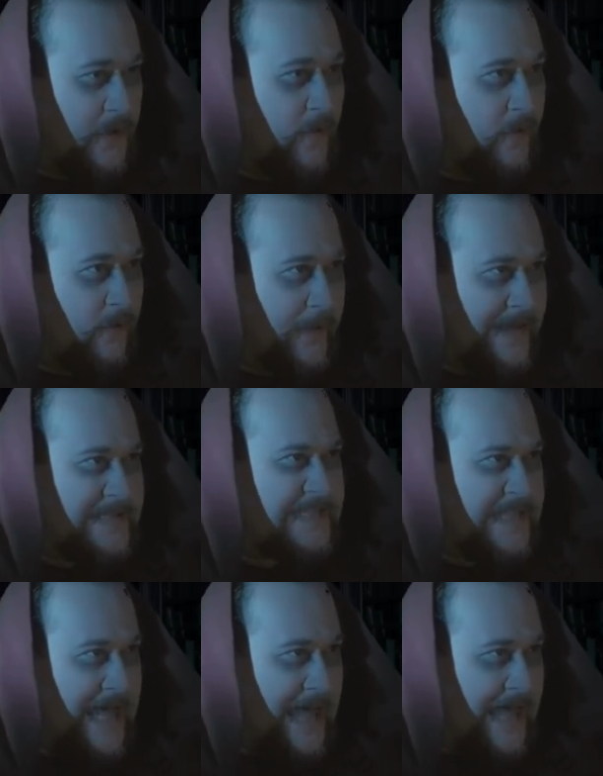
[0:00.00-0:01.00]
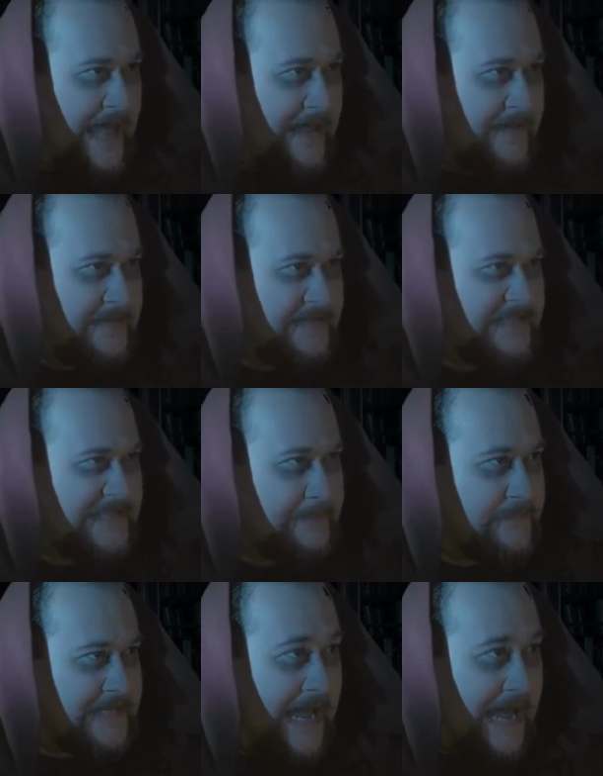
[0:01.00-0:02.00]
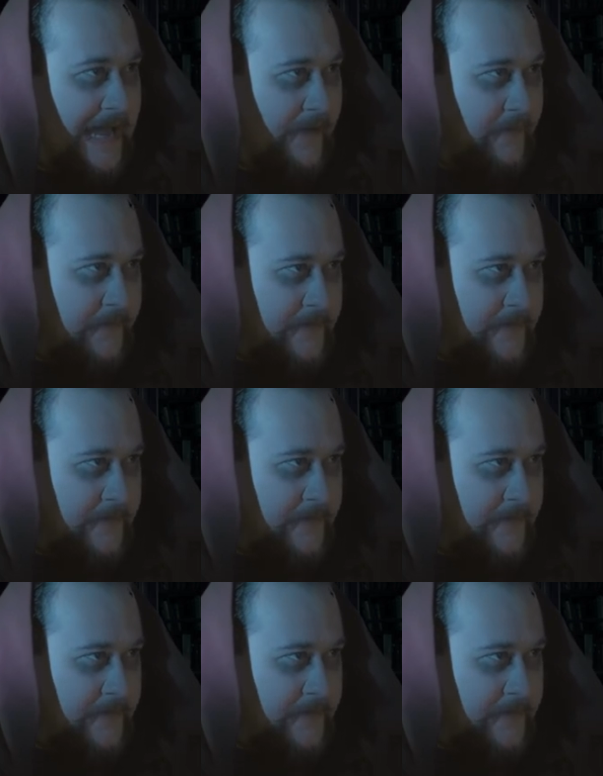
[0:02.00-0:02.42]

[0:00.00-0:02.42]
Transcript: always there, deep down.